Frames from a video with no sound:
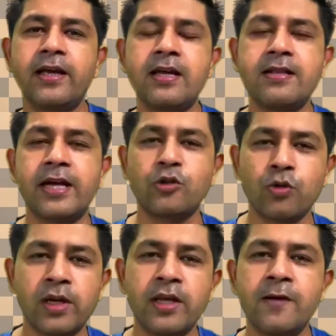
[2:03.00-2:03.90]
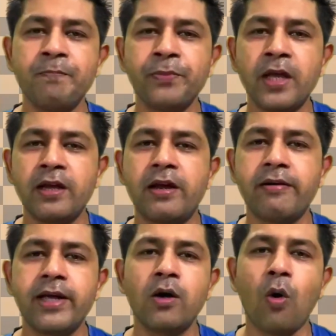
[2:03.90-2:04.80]
is actually
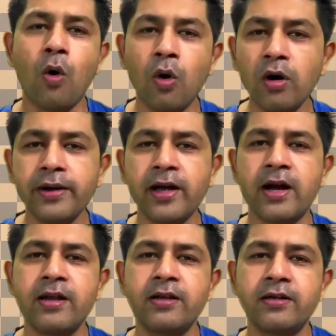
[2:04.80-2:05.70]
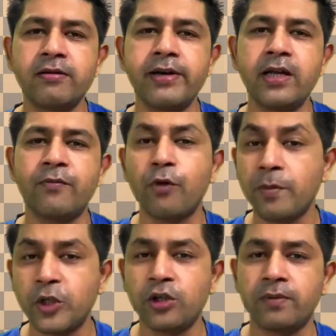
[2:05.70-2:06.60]
carrying all the hereditary
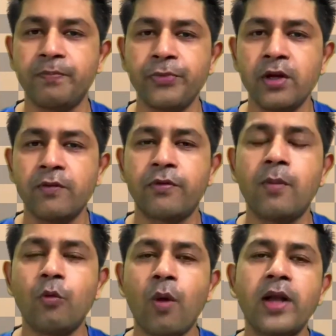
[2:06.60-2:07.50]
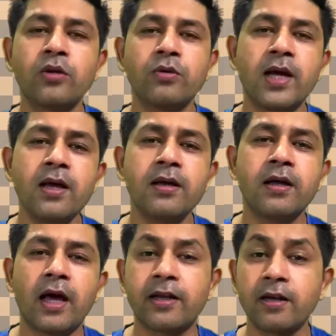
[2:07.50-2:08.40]
information from one to the
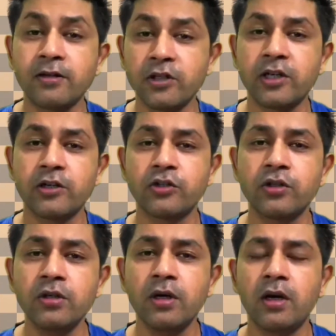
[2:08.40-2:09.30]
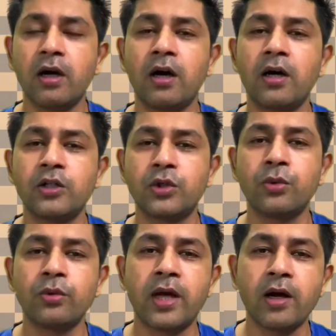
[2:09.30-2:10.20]
another generation
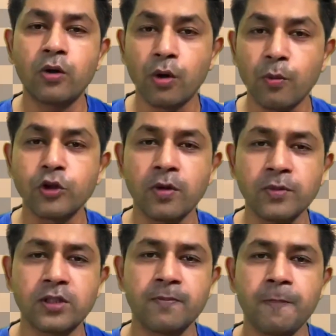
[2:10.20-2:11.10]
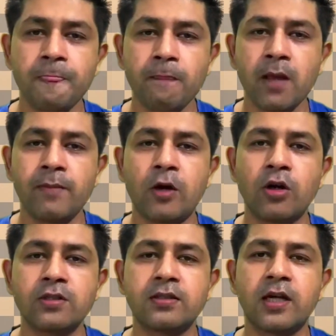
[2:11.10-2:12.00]
through the chromosomes,
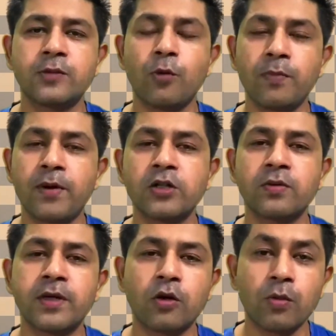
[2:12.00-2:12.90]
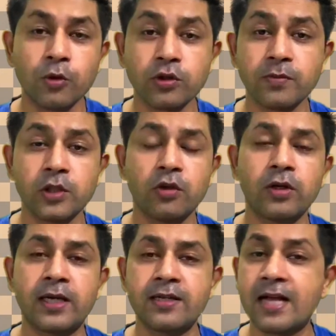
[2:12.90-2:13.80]
because the small parts of the chromosomes,
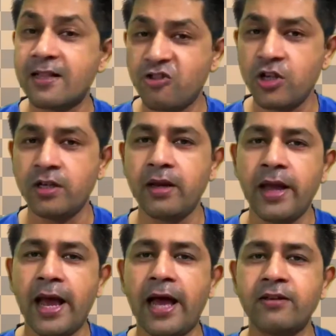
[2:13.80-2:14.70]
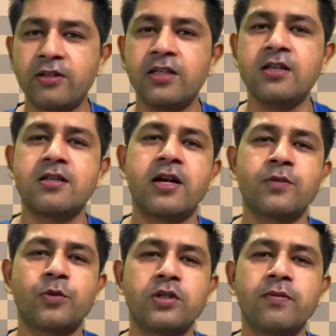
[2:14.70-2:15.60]
that is a gene, and gene is
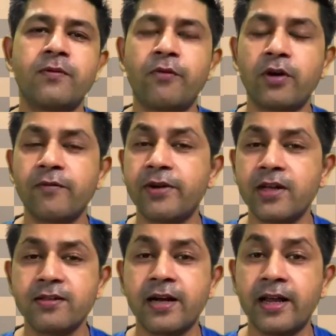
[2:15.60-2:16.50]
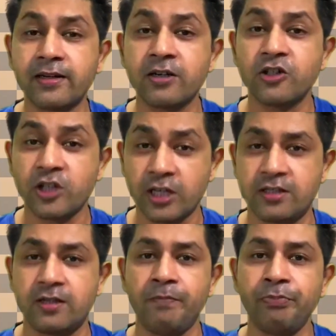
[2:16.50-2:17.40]
responsible for the various characteristics.
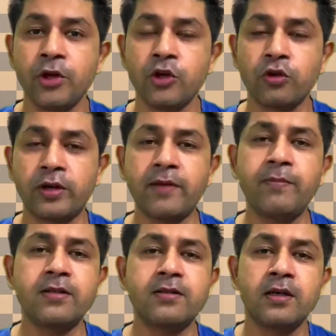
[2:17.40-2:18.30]
So that means